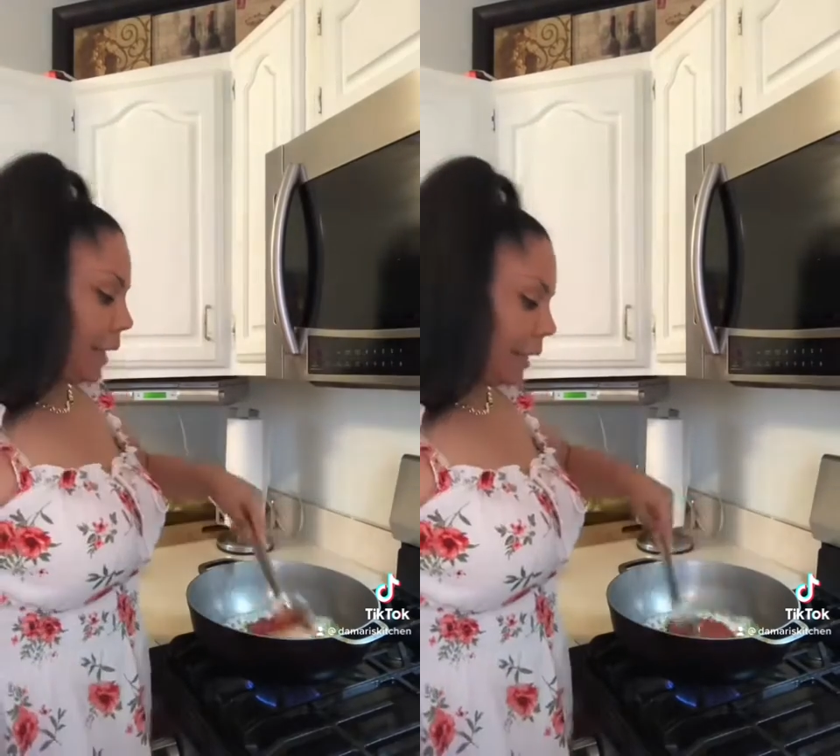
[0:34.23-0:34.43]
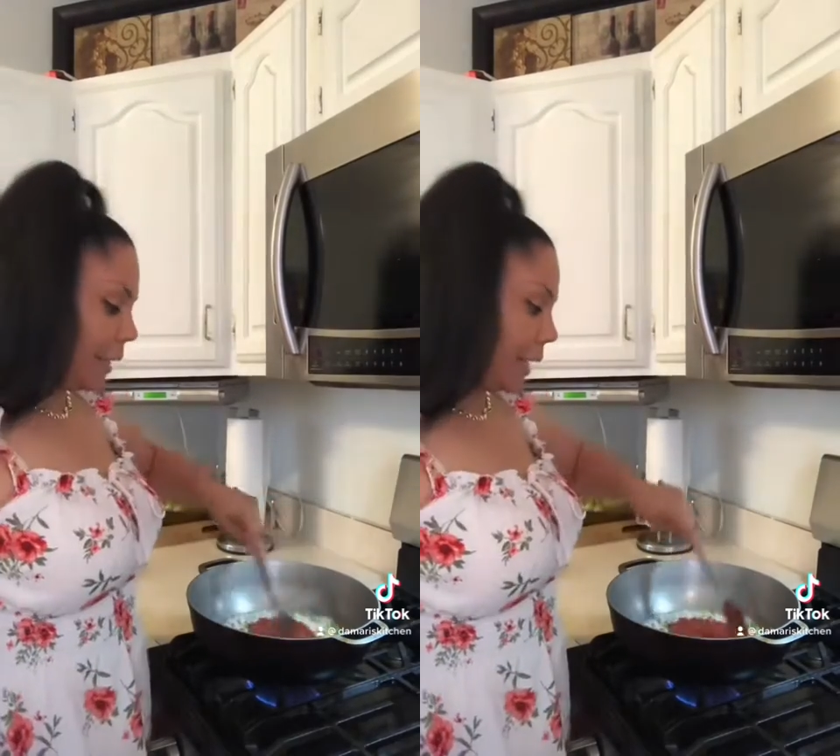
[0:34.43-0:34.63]

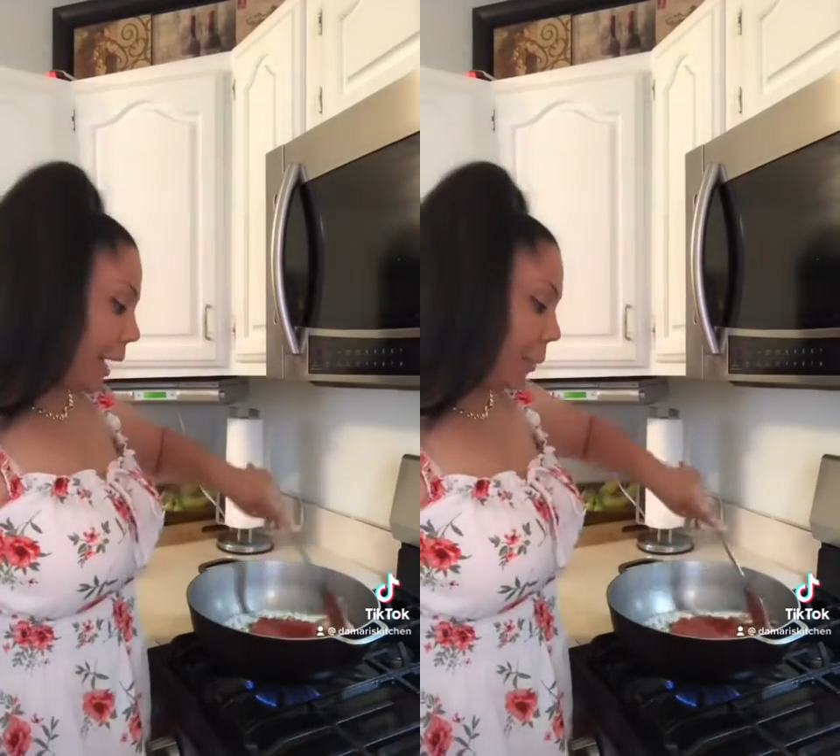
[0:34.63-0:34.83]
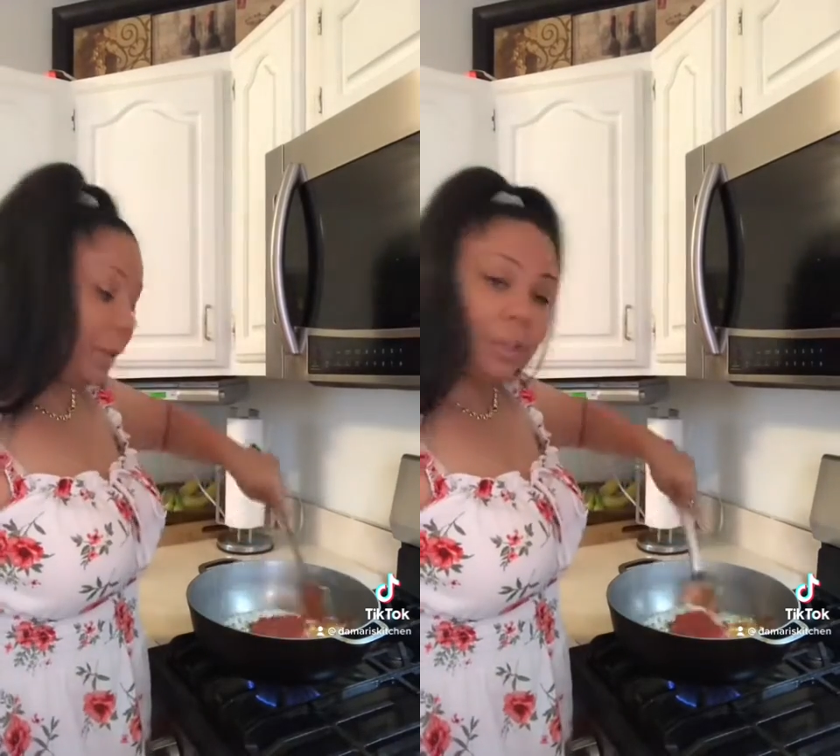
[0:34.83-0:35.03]
Now we're
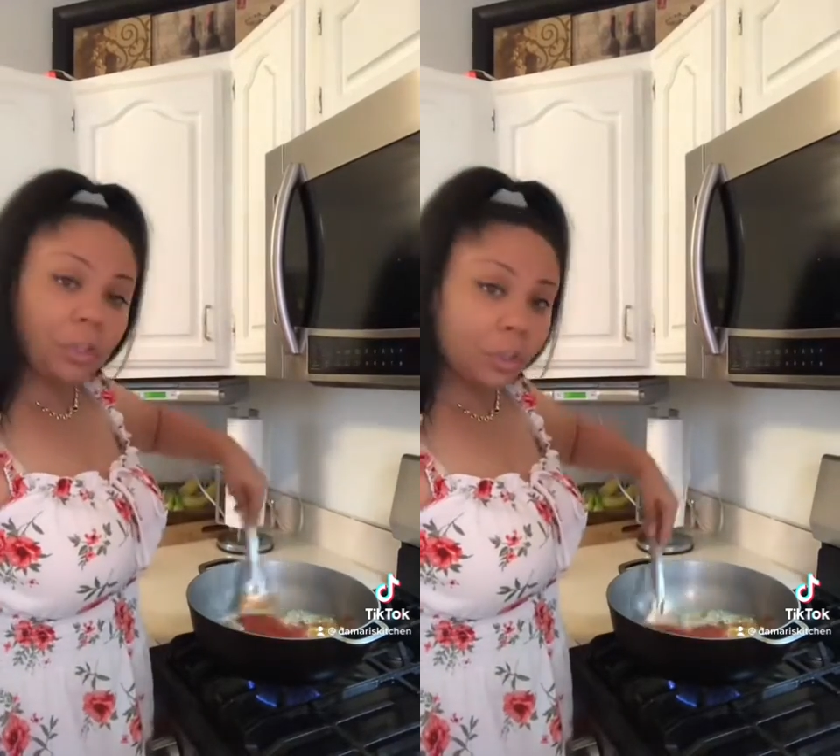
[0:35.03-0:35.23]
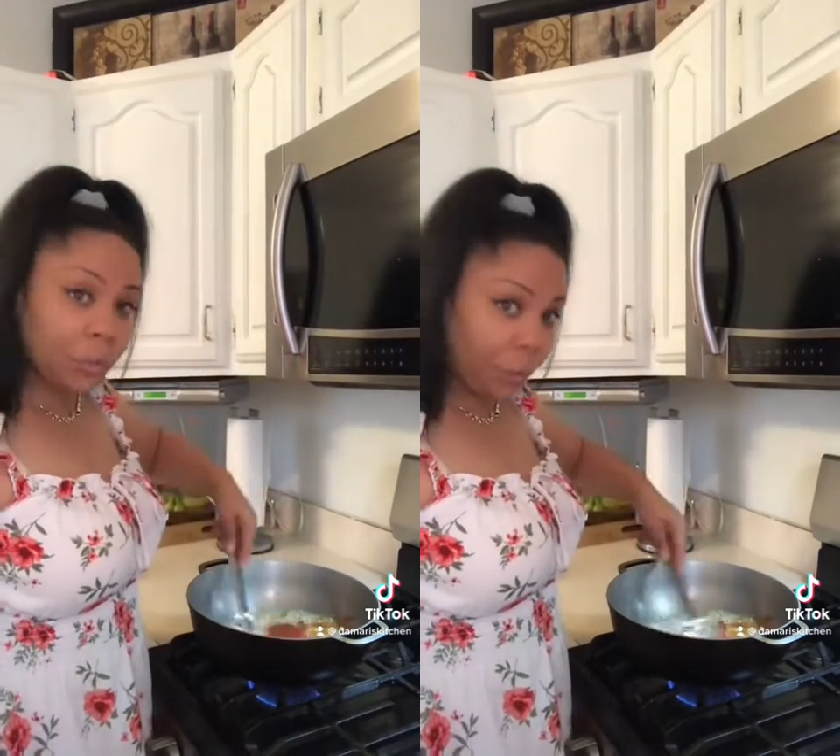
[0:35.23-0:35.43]
gonna
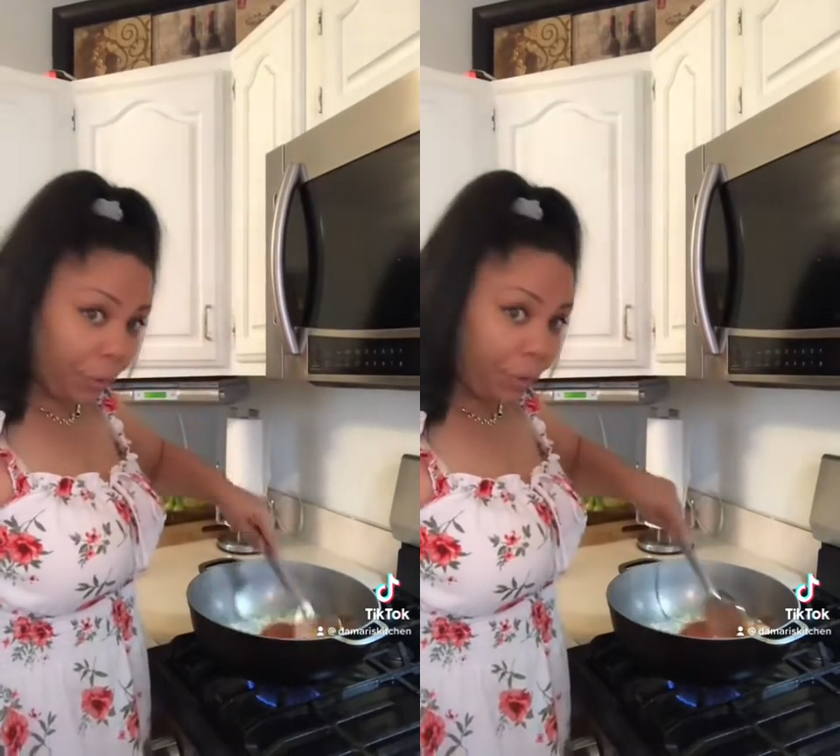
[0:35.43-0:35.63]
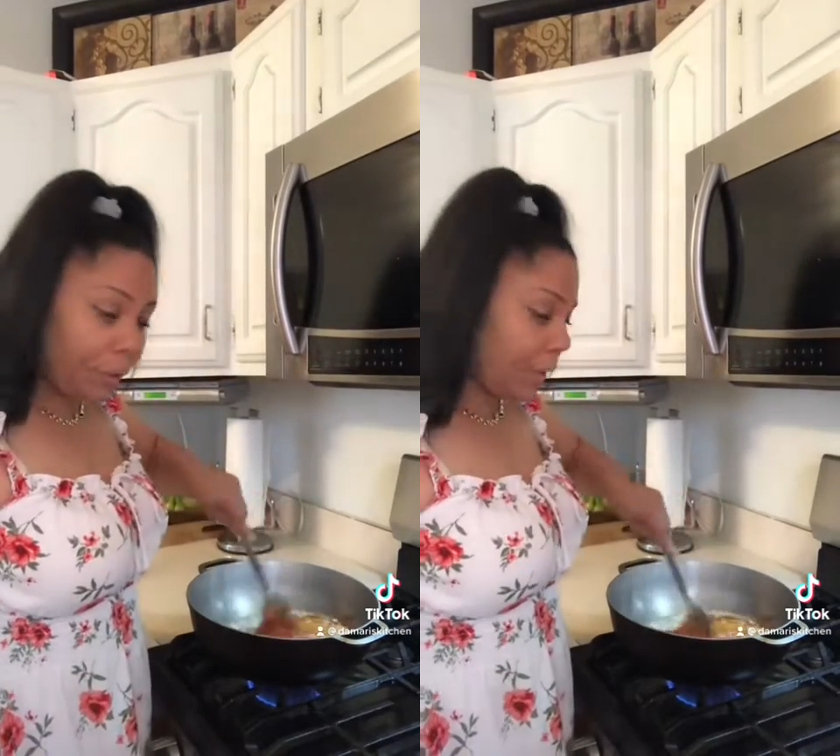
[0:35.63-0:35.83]
stir
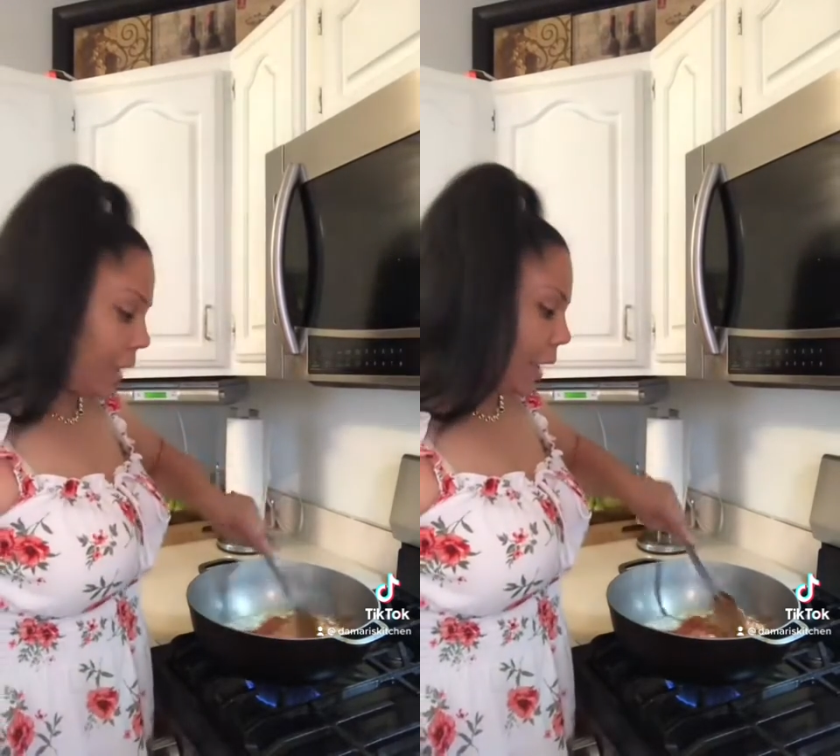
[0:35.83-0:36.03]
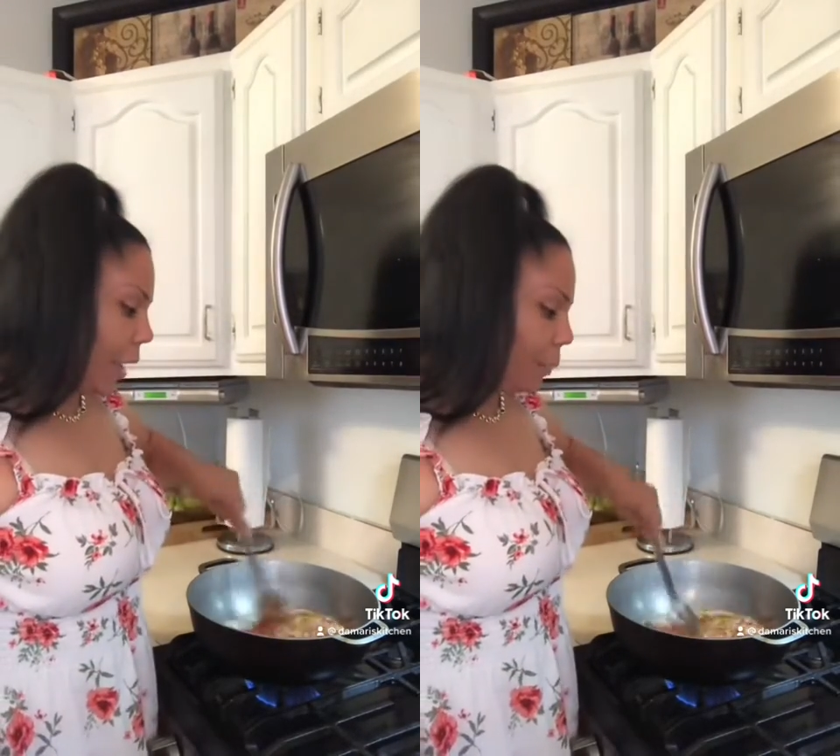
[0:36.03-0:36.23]
and we're